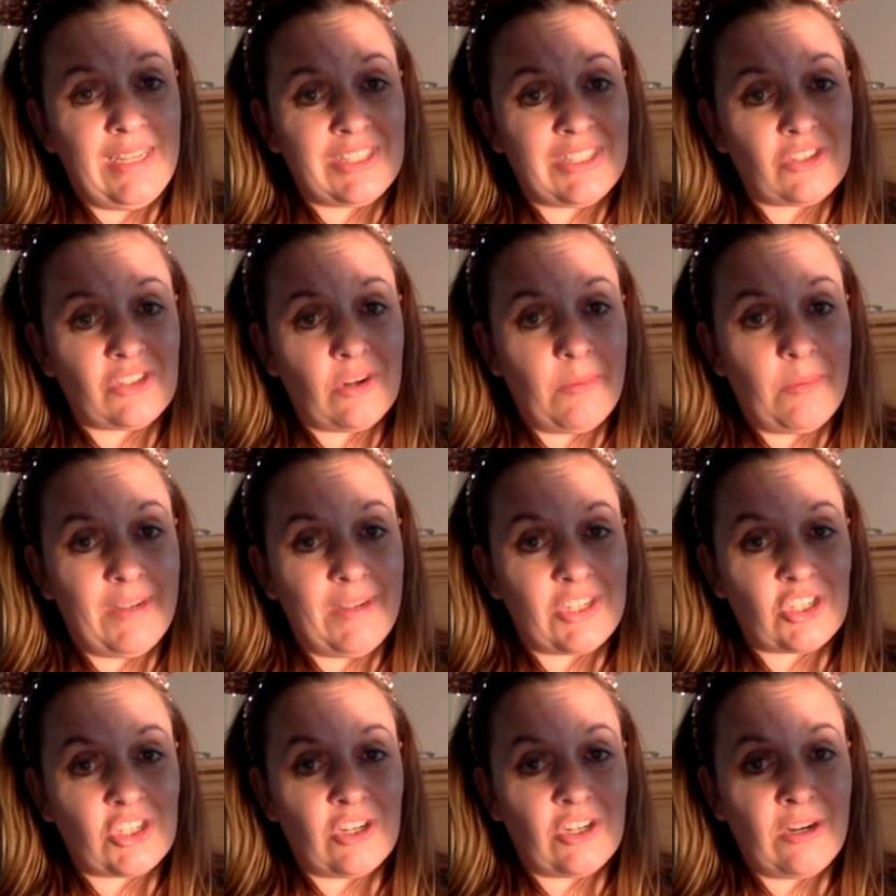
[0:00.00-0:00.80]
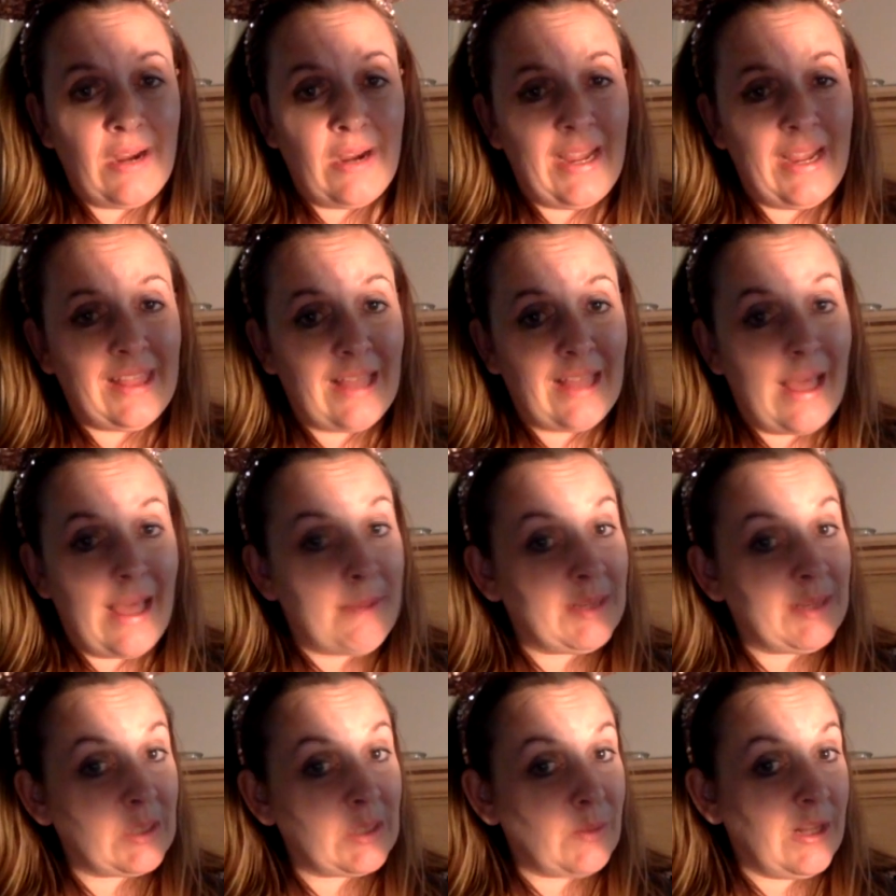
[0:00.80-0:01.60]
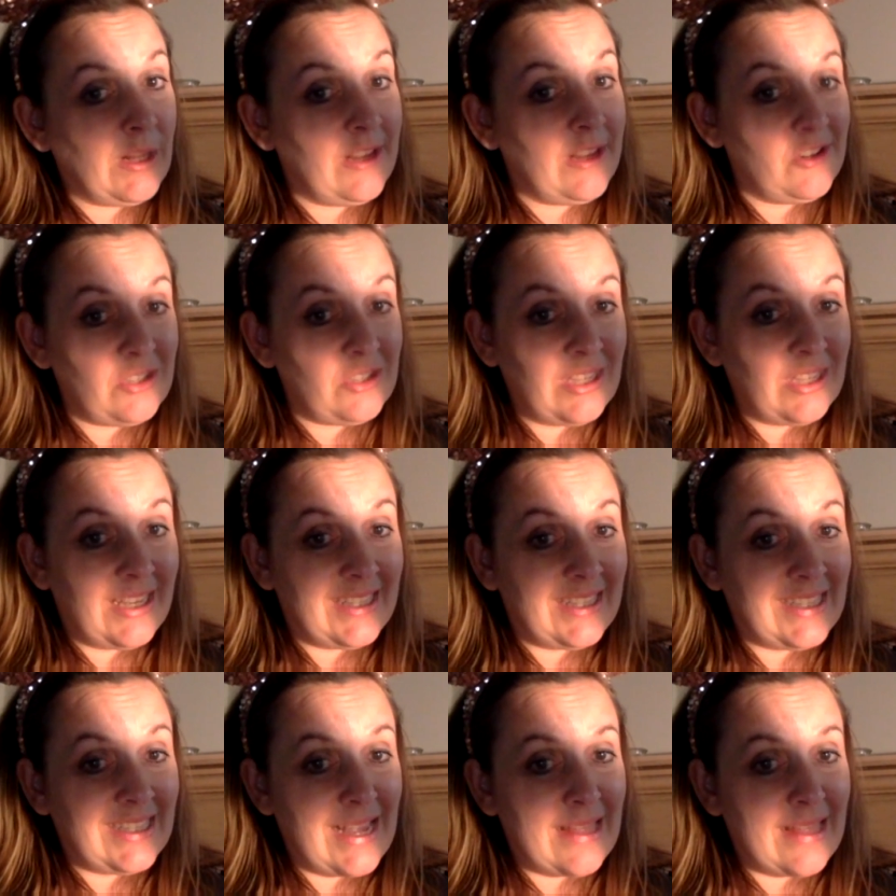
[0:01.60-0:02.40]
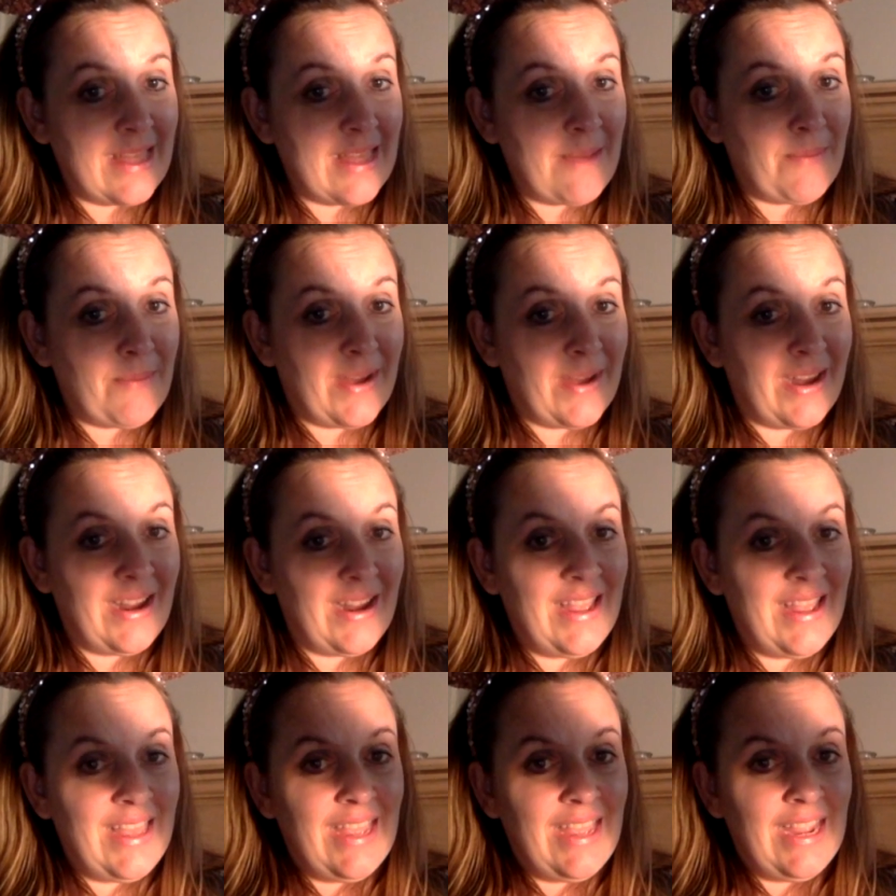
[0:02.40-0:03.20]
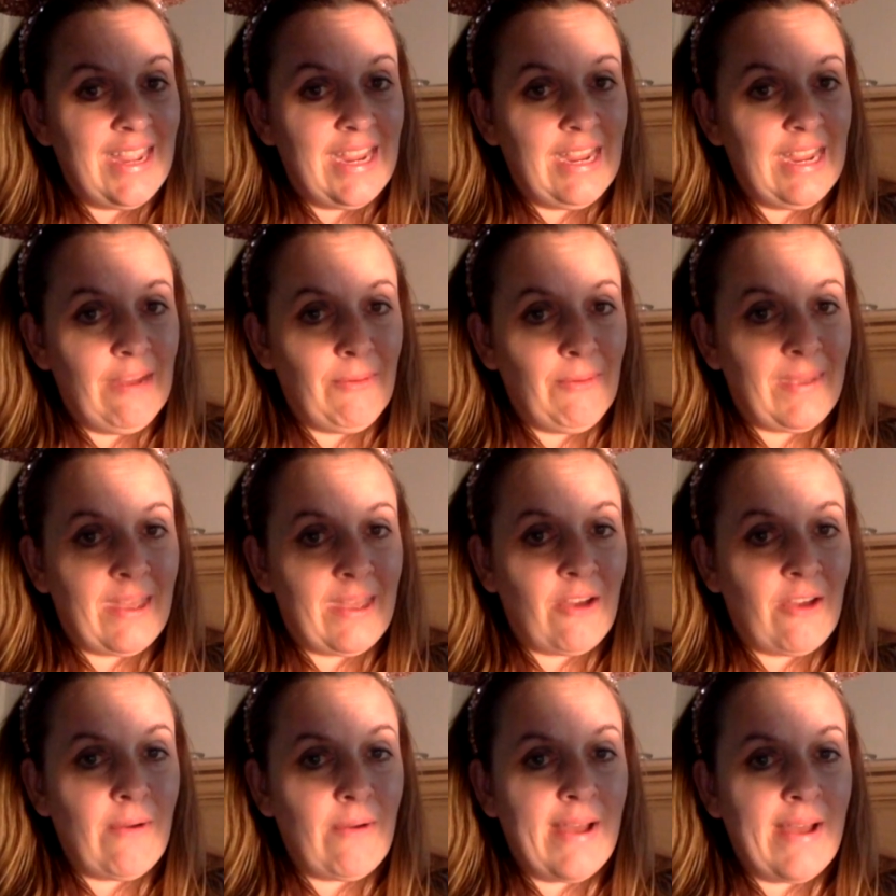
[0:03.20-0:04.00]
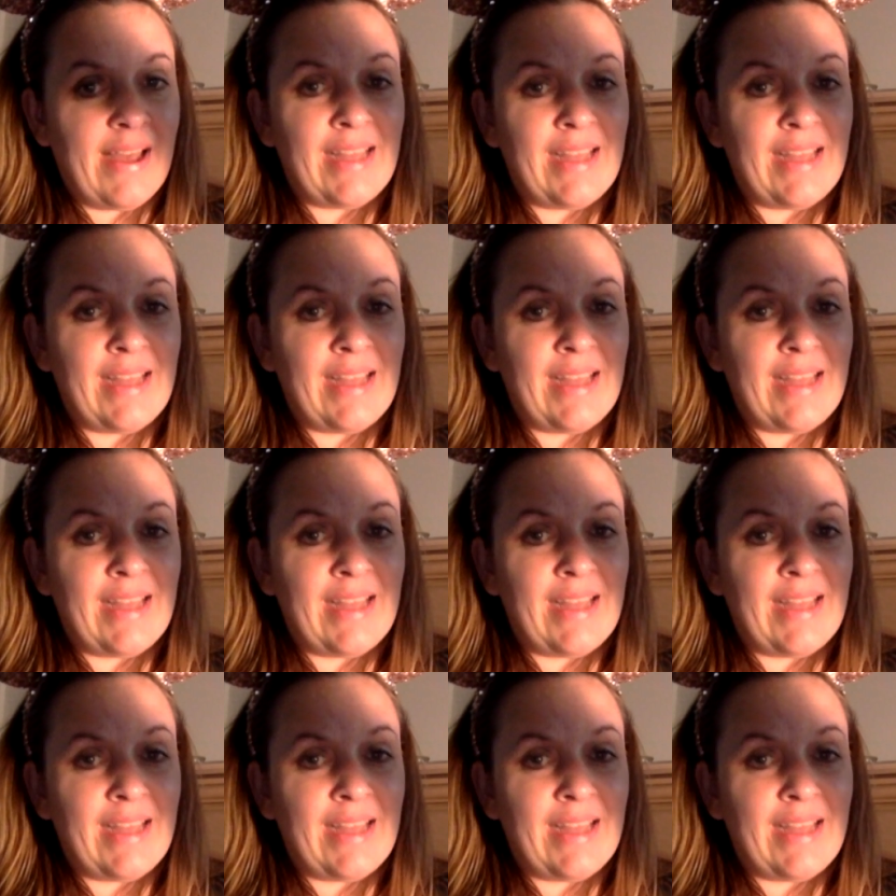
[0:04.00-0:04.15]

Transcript: insert a picture in the comments below so you can see that. But here we go.